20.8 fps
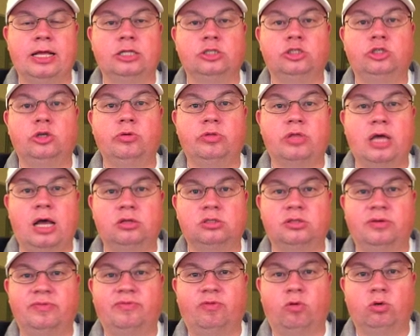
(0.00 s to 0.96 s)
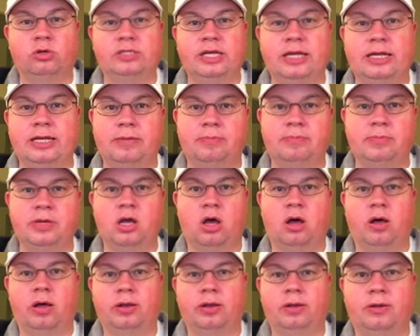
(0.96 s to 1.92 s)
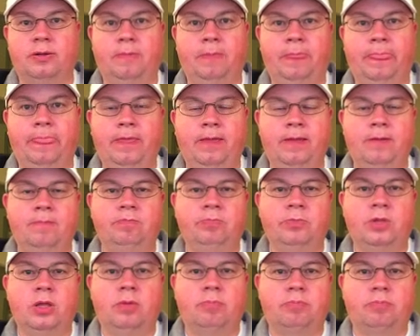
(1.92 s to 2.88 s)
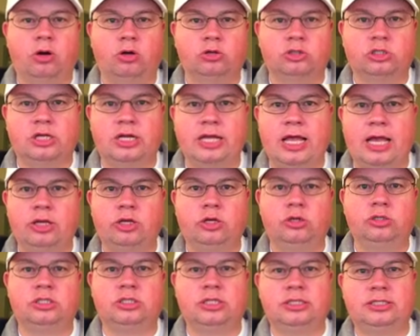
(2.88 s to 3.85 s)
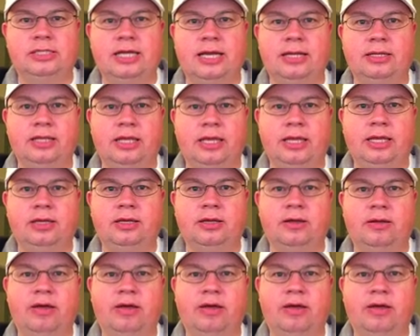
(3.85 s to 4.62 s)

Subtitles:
in 2014 and beyond. Personally, I use the technique